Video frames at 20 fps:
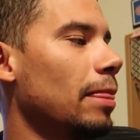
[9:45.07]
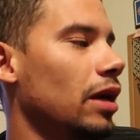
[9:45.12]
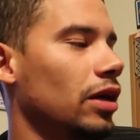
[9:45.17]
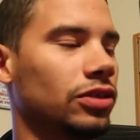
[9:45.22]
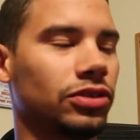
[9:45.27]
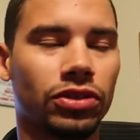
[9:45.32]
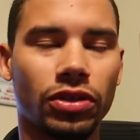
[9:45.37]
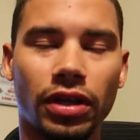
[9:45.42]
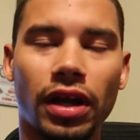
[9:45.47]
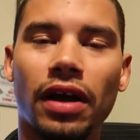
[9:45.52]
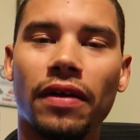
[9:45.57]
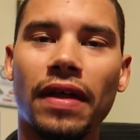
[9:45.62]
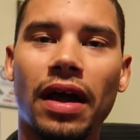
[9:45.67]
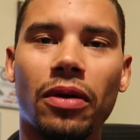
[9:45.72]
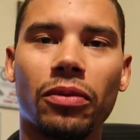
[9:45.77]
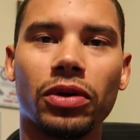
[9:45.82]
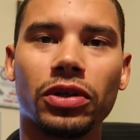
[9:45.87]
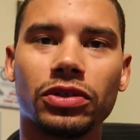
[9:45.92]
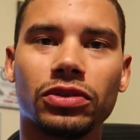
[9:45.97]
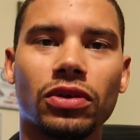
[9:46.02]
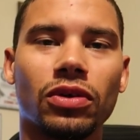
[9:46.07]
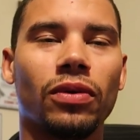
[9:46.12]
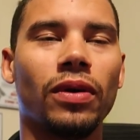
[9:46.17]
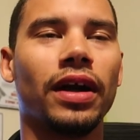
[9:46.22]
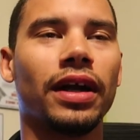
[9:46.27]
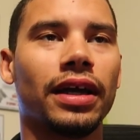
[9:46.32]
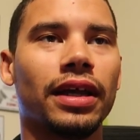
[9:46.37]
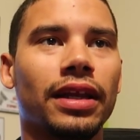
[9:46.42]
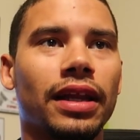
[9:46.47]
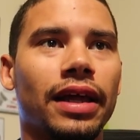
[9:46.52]
I'll show you how that works real
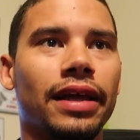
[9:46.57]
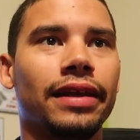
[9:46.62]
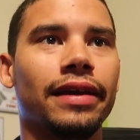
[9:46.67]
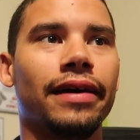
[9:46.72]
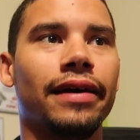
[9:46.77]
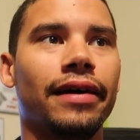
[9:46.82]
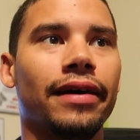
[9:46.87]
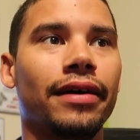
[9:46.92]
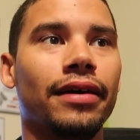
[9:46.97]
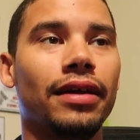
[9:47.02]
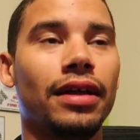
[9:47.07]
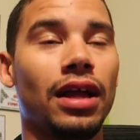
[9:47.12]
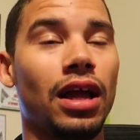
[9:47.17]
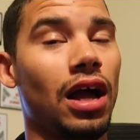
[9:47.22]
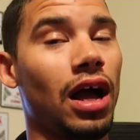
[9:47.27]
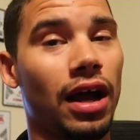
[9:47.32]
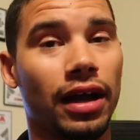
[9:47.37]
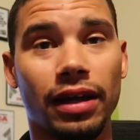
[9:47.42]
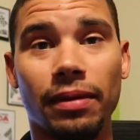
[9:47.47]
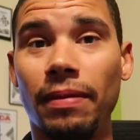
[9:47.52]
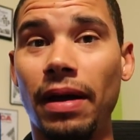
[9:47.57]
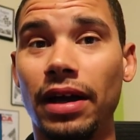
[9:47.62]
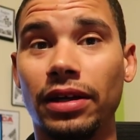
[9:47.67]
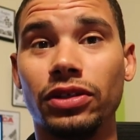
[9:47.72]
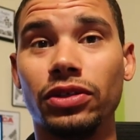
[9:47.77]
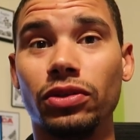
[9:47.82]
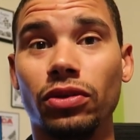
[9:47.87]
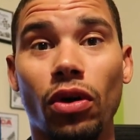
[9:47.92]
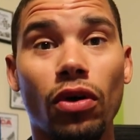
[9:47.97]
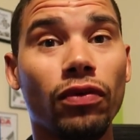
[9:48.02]
quick, and then I'll get
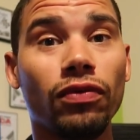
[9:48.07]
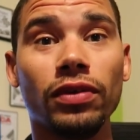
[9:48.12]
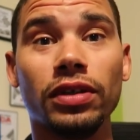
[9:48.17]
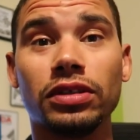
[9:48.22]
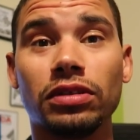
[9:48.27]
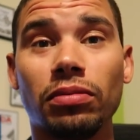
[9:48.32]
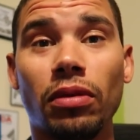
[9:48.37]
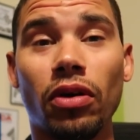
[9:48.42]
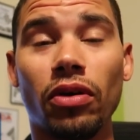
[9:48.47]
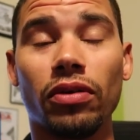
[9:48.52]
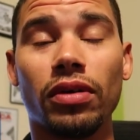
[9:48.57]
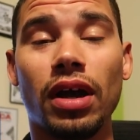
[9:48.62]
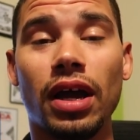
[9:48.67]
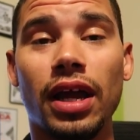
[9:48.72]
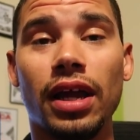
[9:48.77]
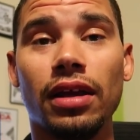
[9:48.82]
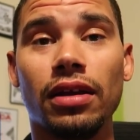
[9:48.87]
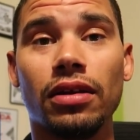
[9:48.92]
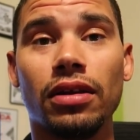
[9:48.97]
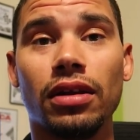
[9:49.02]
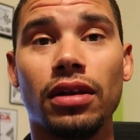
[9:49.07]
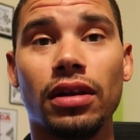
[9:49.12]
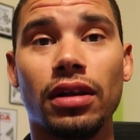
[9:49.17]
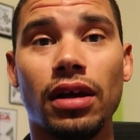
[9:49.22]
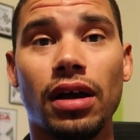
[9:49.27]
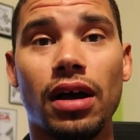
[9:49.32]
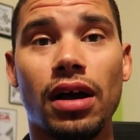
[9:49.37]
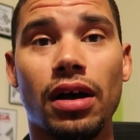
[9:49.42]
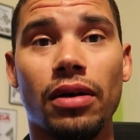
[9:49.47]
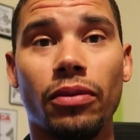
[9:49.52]
back to you hopefully tomorrow night
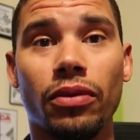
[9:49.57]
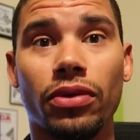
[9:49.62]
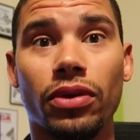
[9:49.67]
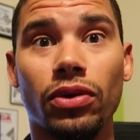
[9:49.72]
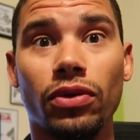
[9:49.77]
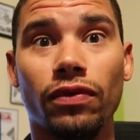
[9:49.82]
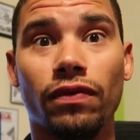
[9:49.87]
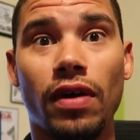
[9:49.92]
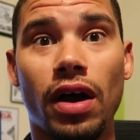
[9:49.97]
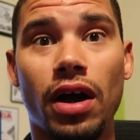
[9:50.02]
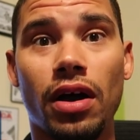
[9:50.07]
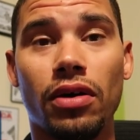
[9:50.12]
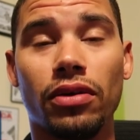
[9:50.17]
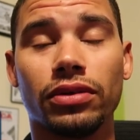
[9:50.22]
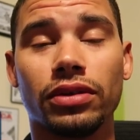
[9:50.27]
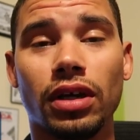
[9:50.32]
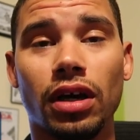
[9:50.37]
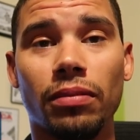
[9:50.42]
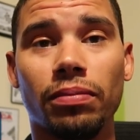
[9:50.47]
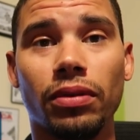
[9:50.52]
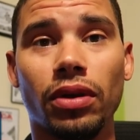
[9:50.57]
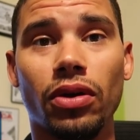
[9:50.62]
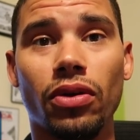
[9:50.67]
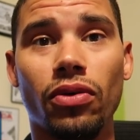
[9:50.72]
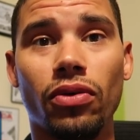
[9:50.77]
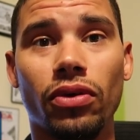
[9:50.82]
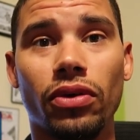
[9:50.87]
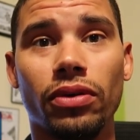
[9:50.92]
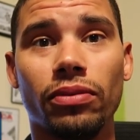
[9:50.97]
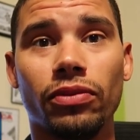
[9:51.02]
with a new file to
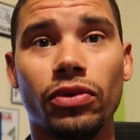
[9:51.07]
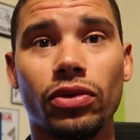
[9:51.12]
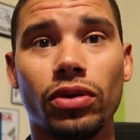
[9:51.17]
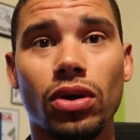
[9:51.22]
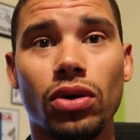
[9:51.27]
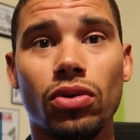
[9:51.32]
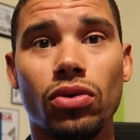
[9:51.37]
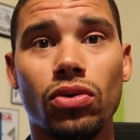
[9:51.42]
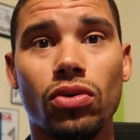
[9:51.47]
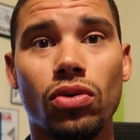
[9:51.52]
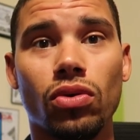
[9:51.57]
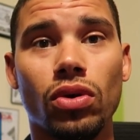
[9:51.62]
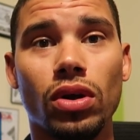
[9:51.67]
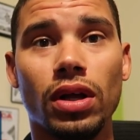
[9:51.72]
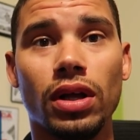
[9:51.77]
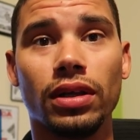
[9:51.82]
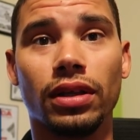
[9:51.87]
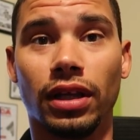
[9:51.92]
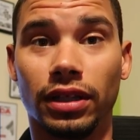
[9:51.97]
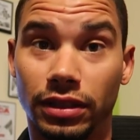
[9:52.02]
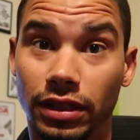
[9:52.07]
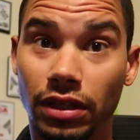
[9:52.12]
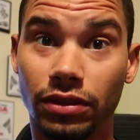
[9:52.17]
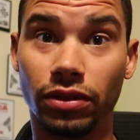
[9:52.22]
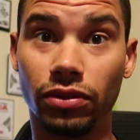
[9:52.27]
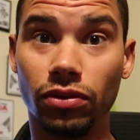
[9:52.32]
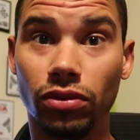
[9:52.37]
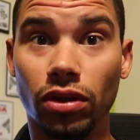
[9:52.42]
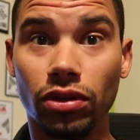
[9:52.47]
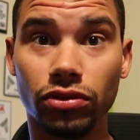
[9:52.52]
upload, and then we'll go test out
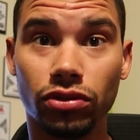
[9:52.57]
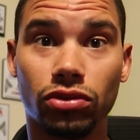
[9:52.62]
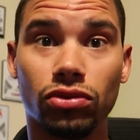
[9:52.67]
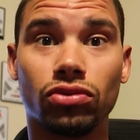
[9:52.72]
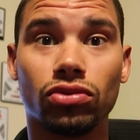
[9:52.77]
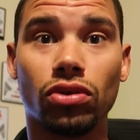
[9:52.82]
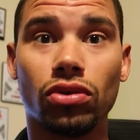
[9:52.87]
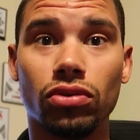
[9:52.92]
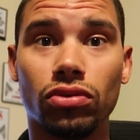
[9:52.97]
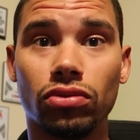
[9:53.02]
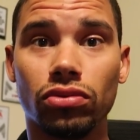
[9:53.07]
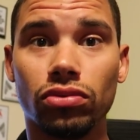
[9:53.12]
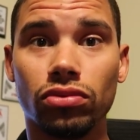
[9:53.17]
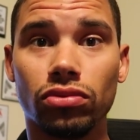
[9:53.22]
the new launch control.